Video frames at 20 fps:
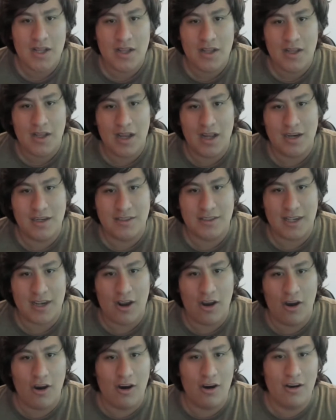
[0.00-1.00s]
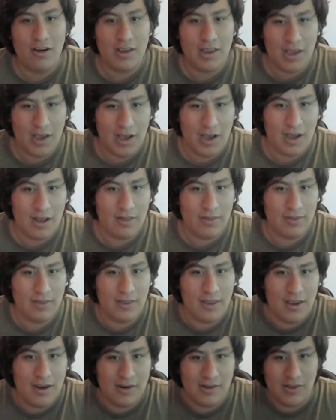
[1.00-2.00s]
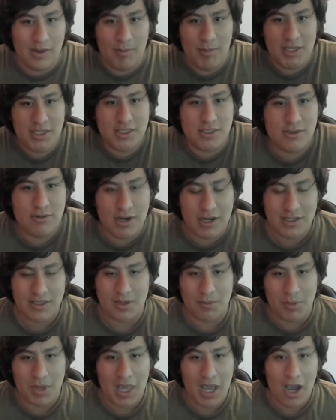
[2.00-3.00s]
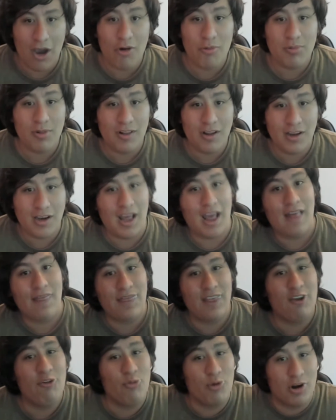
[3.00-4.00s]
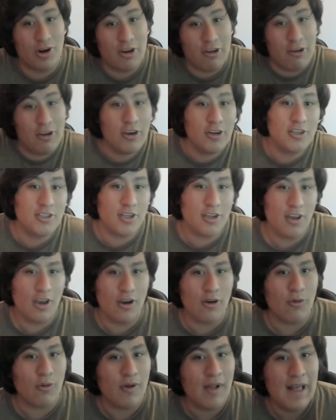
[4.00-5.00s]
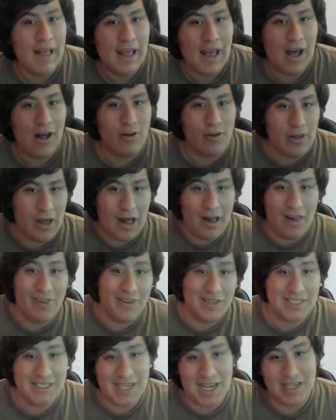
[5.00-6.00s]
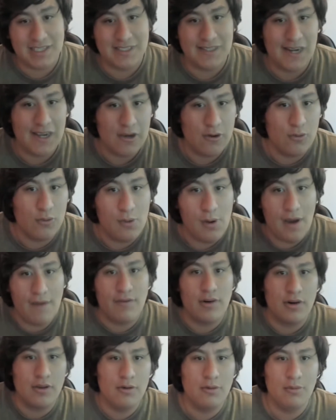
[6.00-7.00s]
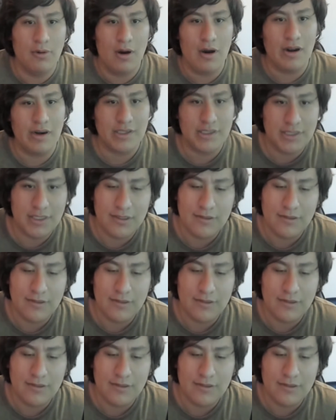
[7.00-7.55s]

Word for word: And he's like, "Oh yeah, here, let me just drink some cow blood, and then we're good to go. I'll, I'll assassinate whoever you want."